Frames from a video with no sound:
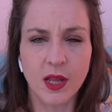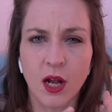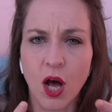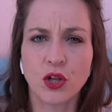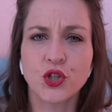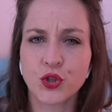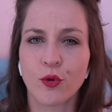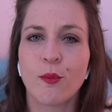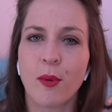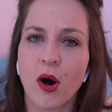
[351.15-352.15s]

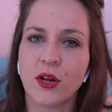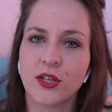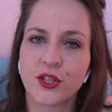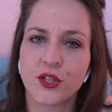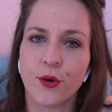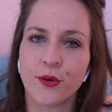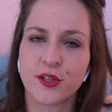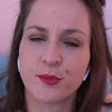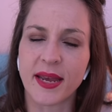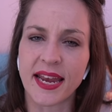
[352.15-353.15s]
cultural bond, so to
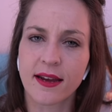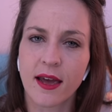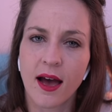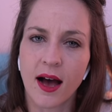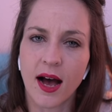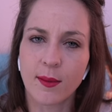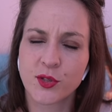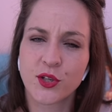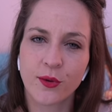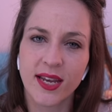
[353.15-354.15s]
speak.
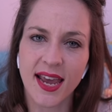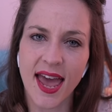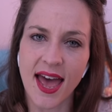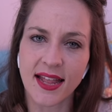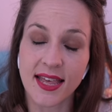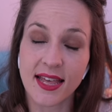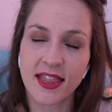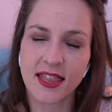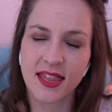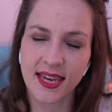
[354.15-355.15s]
So yeah,
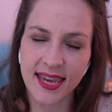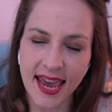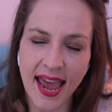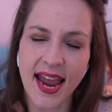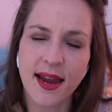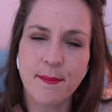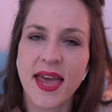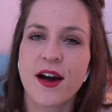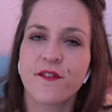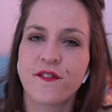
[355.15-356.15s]
the gay
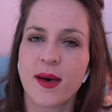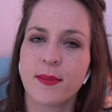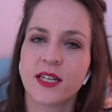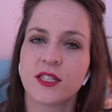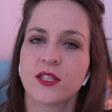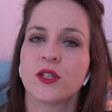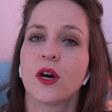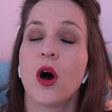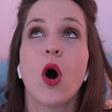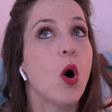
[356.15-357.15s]
male feminist is a
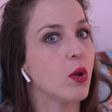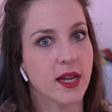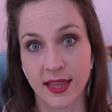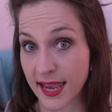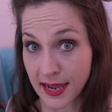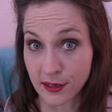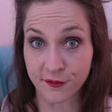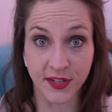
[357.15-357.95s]
whole nother kettle of